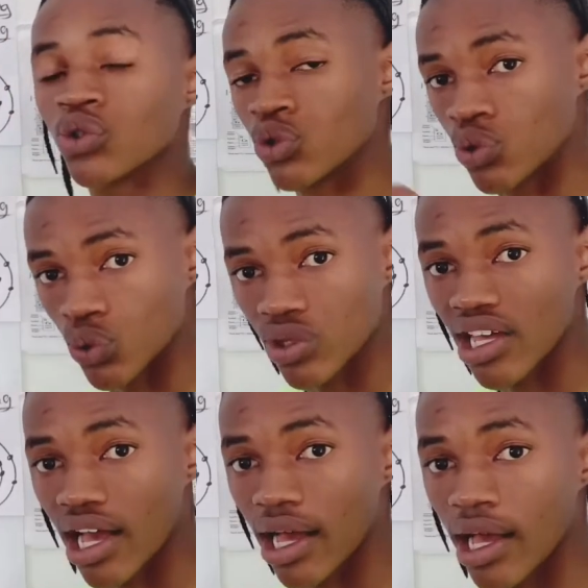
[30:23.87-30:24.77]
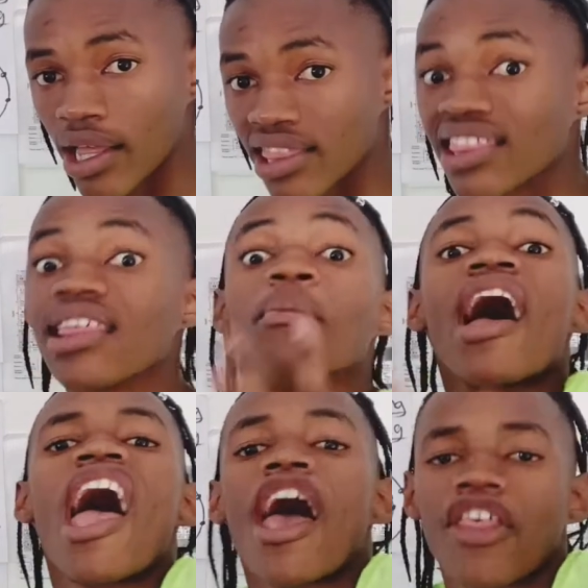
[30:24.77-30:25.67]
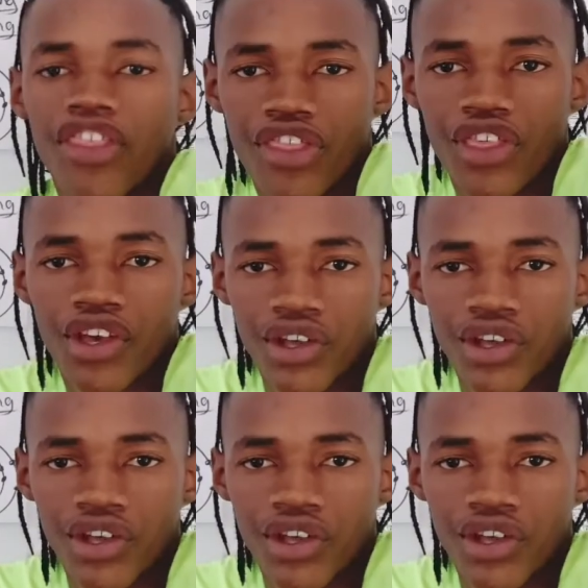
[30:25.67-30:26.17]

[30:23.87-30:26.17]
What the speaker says: do the math,